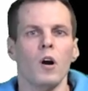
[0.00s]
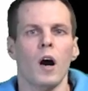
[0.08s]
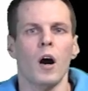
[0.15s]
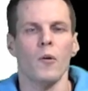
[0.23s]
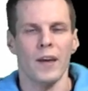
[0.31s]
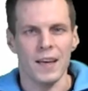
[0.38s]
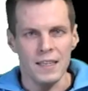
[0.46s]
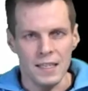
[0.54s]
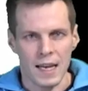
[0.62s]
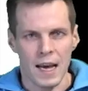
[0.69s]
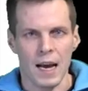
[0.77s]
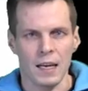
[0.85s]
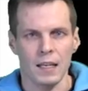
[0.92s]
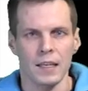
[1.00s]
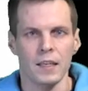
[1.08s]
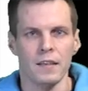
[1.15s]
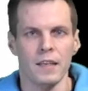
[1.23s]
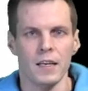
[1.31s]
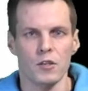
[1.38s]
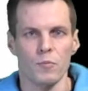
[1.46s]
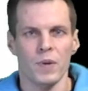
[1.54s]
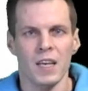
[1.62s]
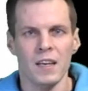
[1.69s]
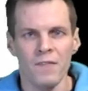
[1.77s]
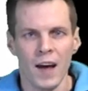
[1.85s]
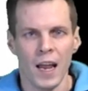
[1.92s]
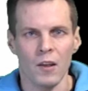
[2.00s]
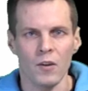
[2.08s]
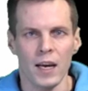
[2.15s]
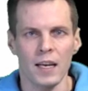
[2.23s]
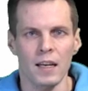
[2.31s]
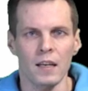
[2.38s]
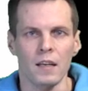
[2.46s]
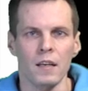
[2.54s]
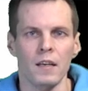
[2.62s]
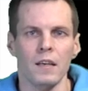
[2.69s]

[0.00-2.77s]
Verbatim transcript: how exactly they should be evaluated,